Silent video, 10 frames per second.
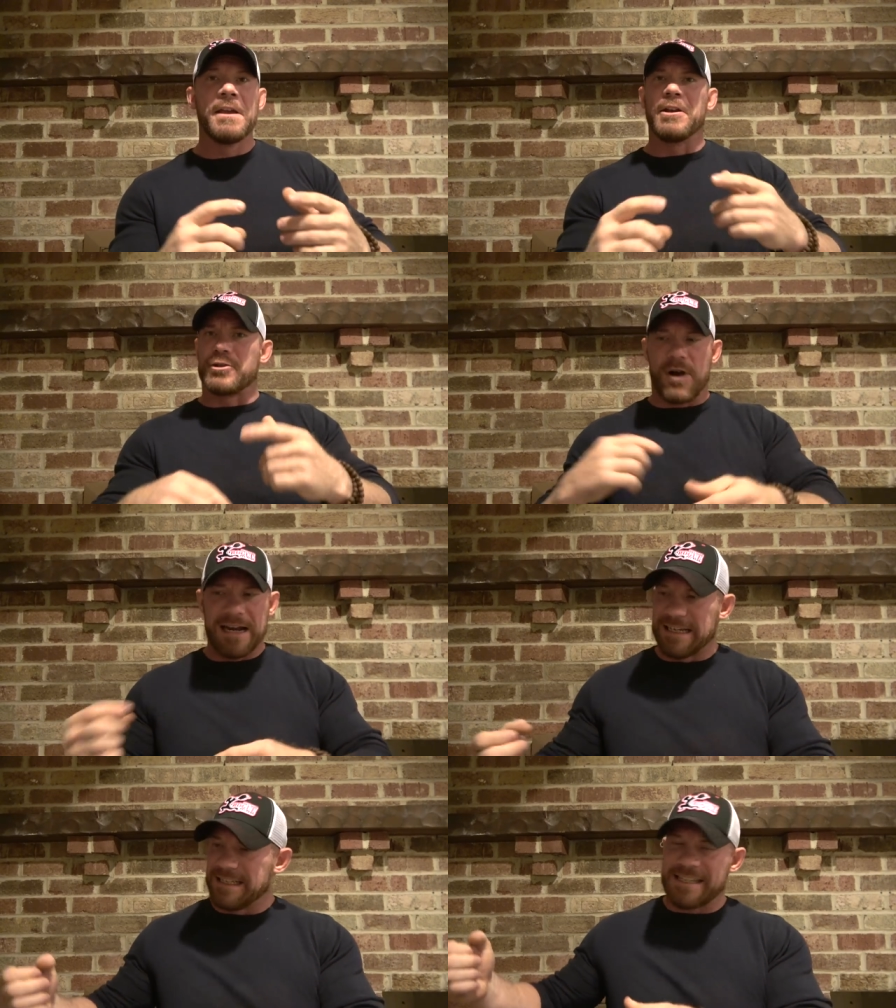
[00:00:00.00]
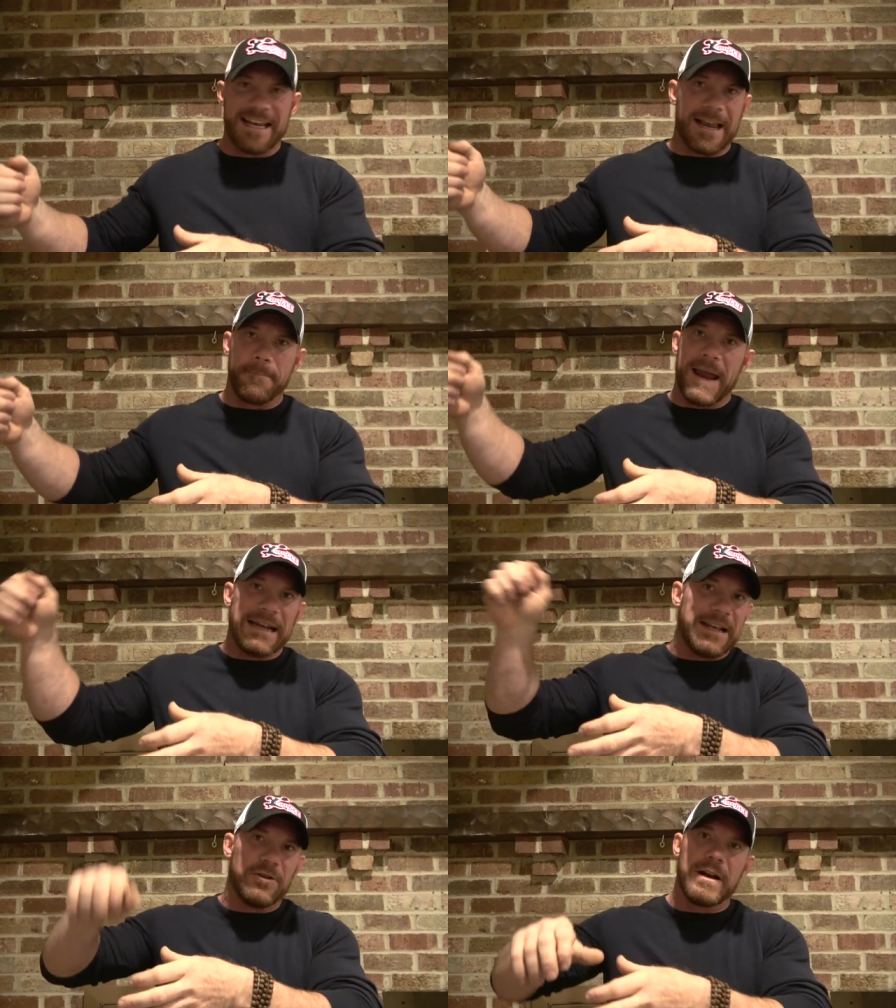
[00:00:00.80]
You're trying to stick a
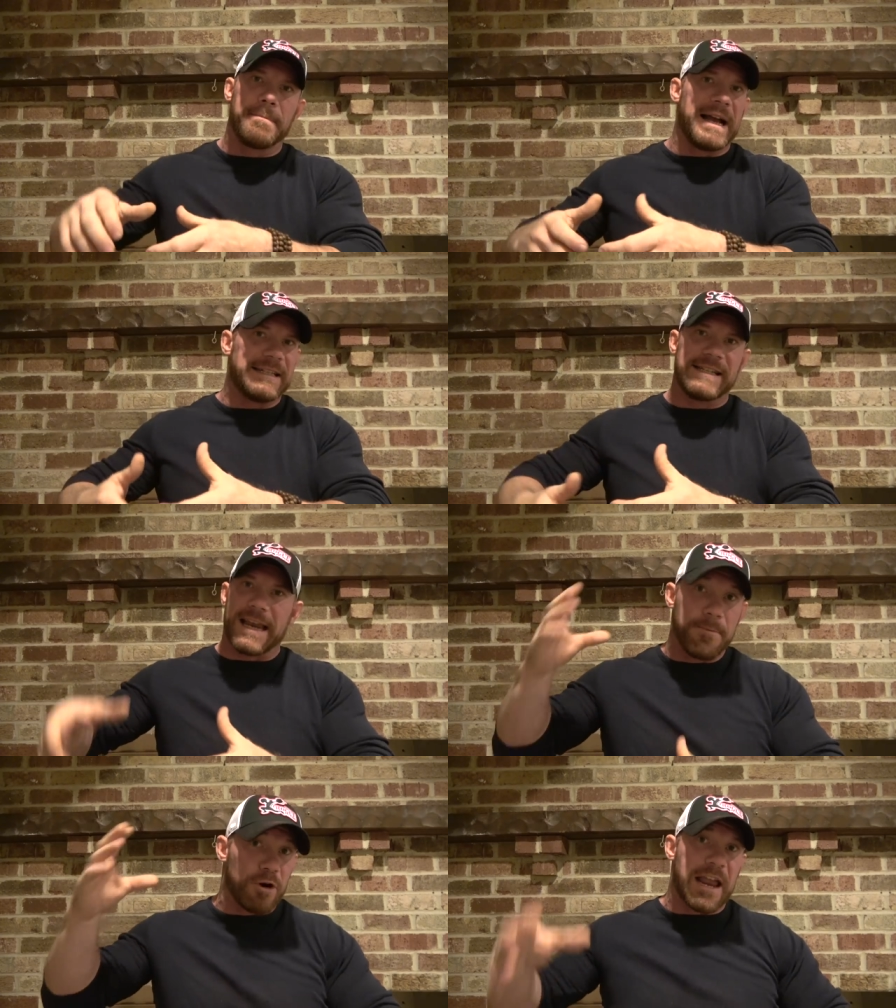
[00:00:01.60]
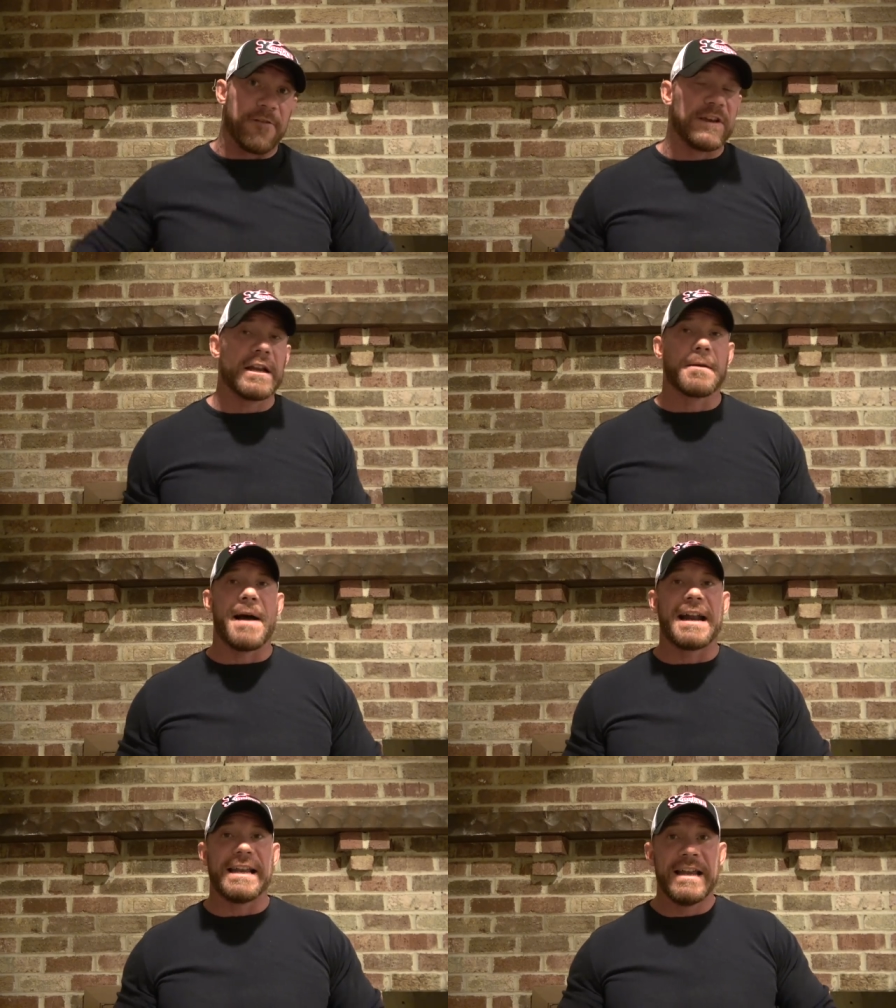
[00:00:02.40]
band aid on it by sticking more caffeine in your
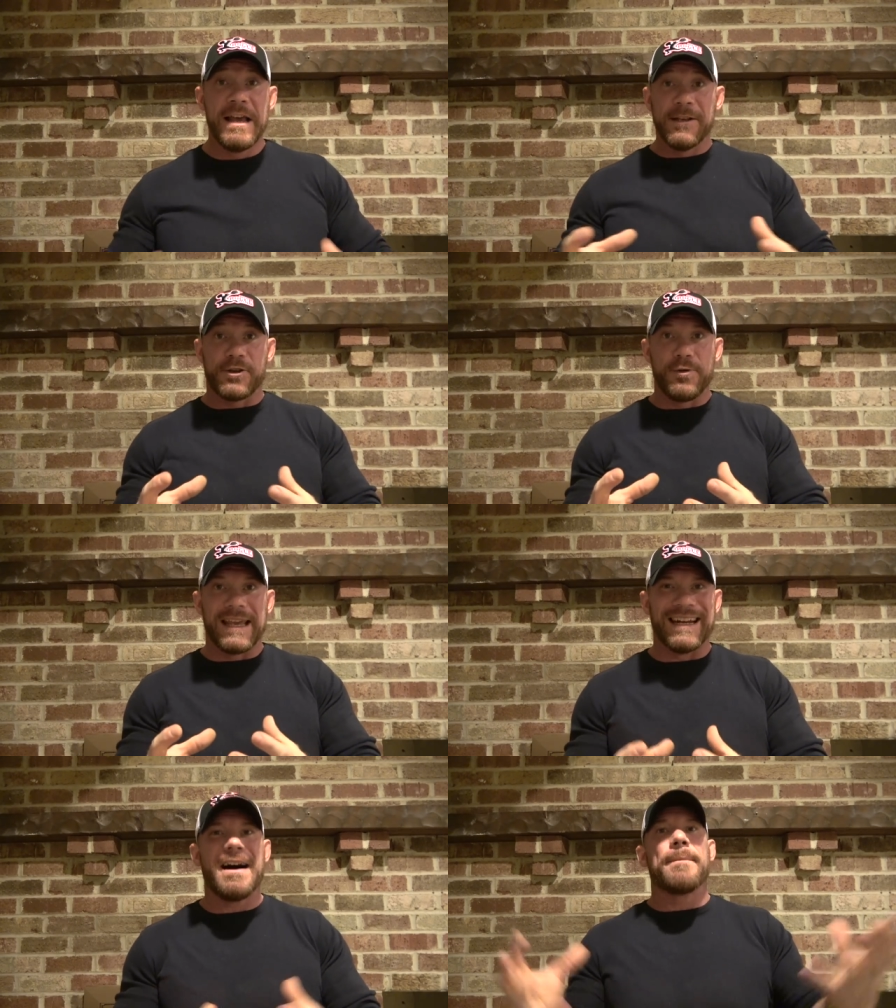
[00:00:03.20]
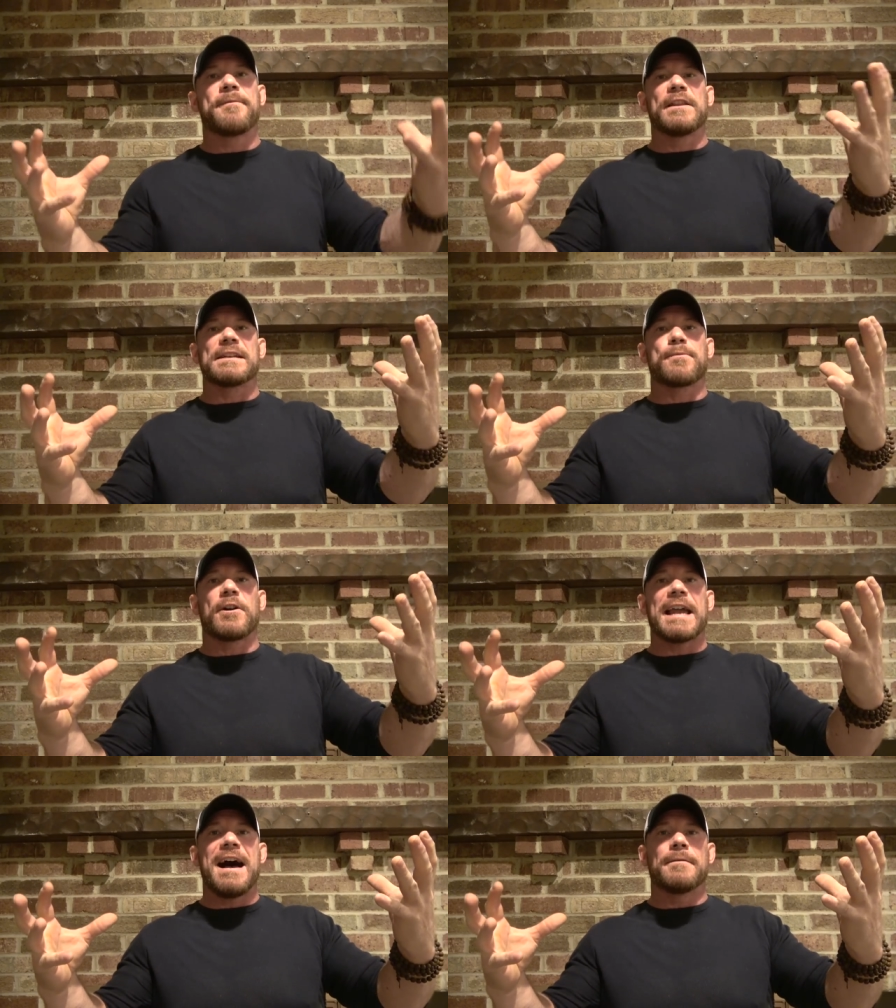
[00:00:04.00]
body so you can get up for this
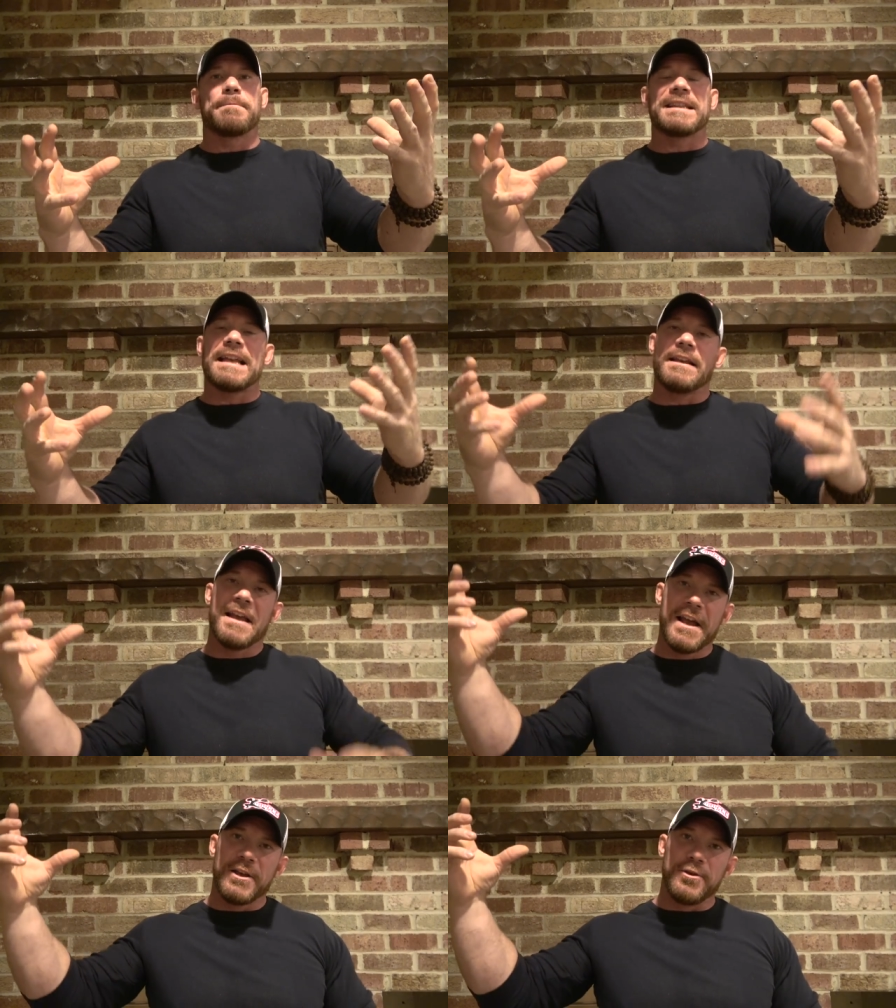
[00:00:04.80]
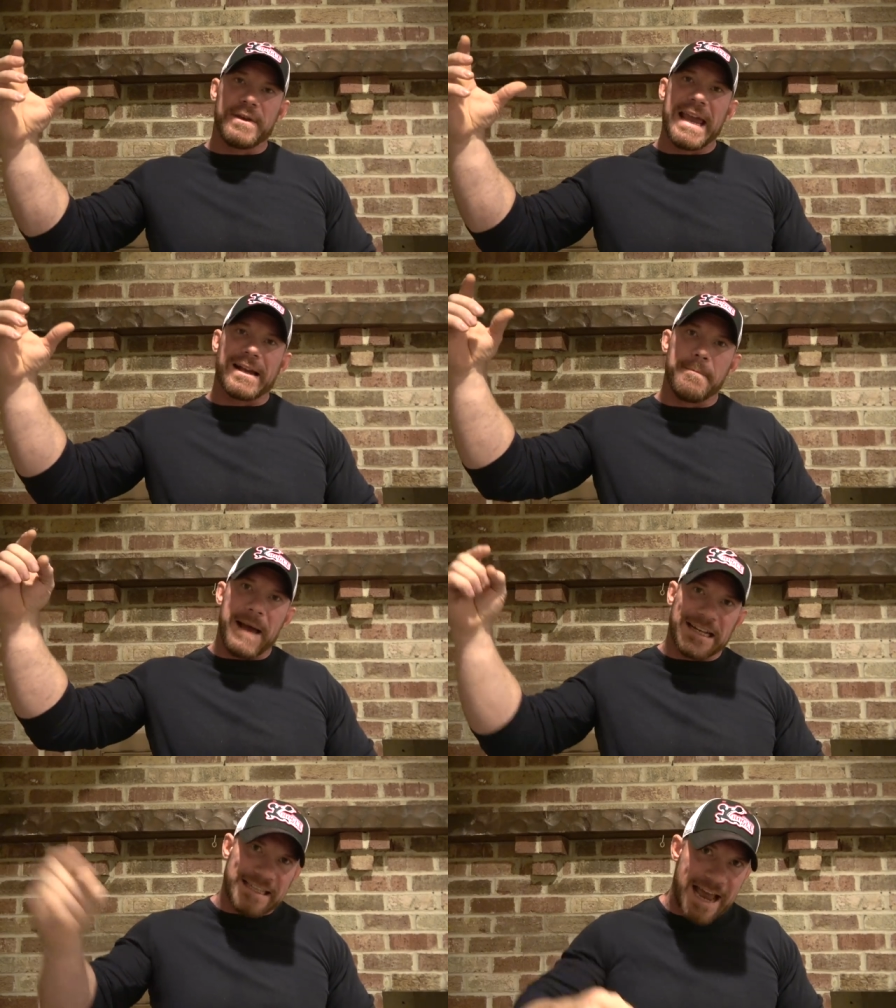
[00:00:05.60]
workout, but then you can't come
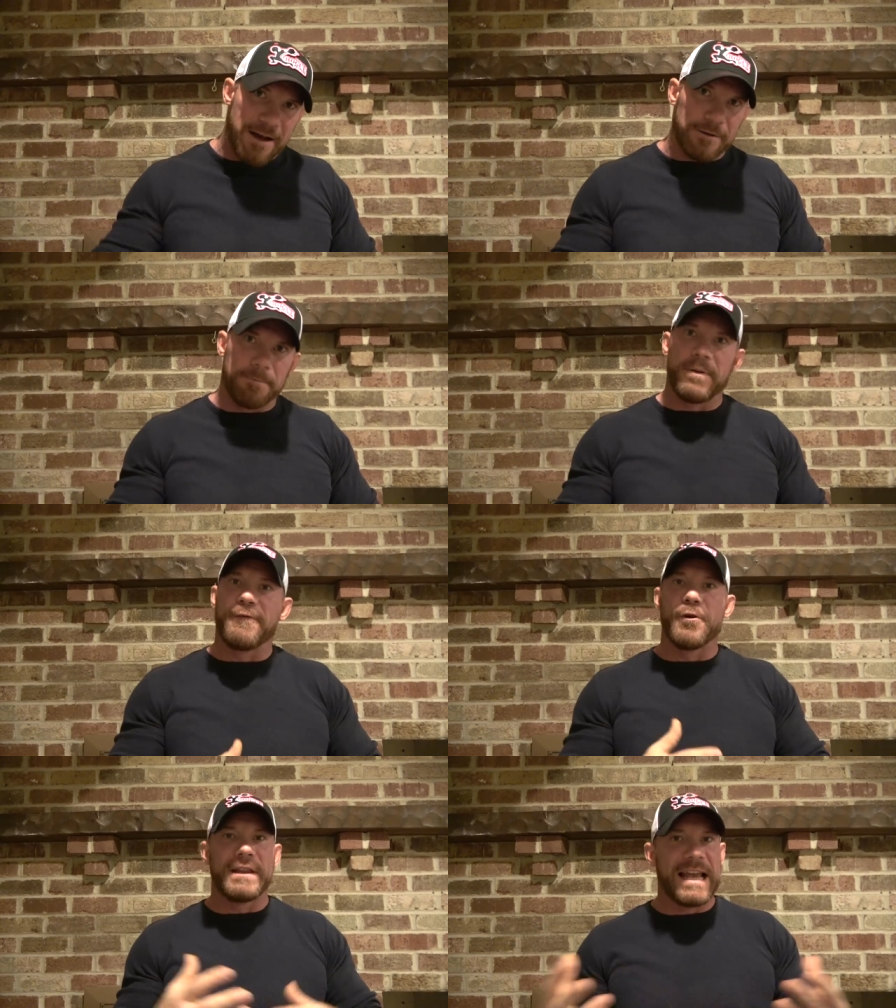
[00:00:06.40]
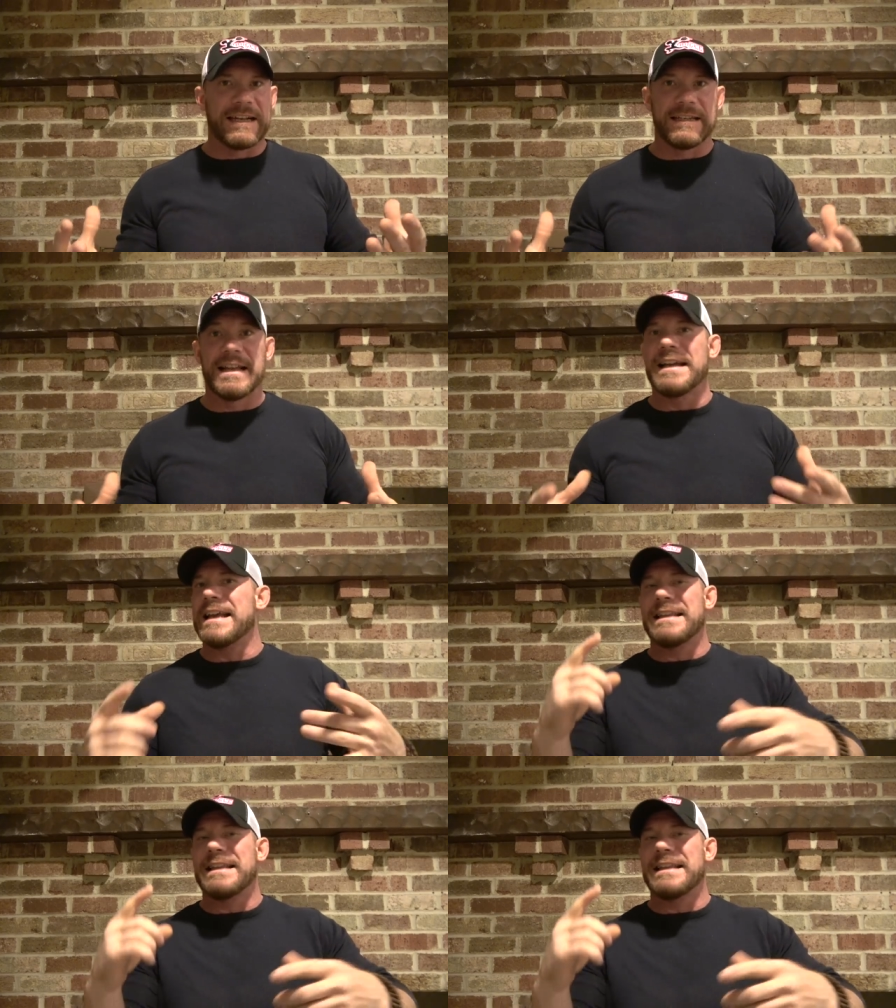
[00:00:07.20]
back down before the end of the night.